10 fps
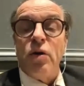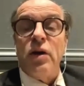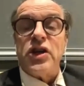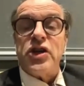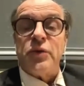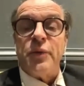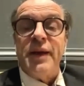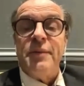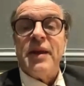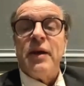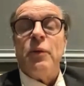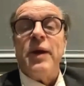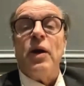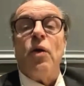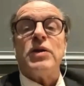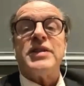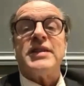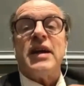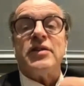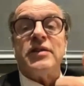luxury. We all
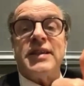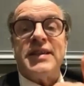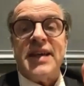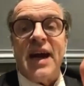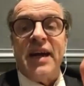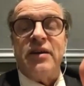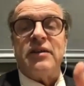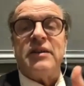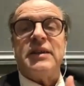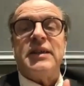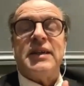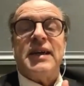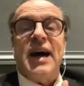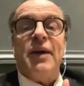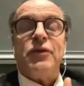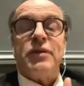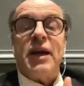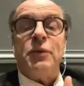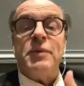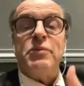started designer. After
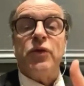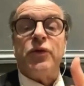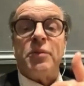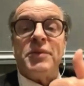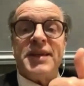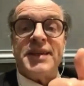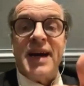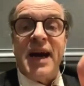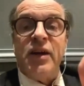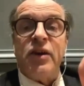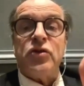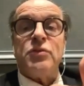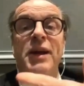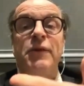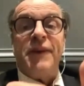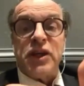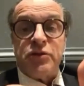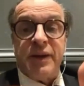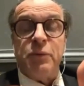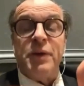that, we moved from designer to
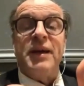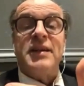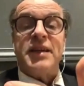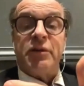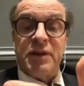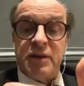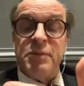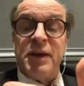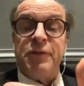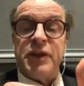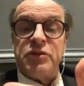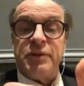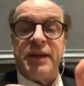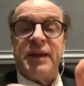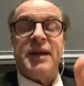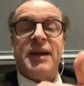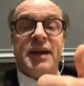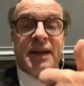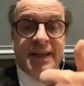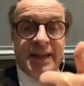manufacturing. We integrated manufacturing.
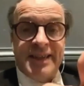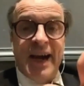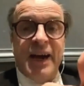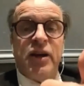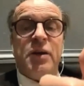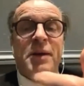Designer,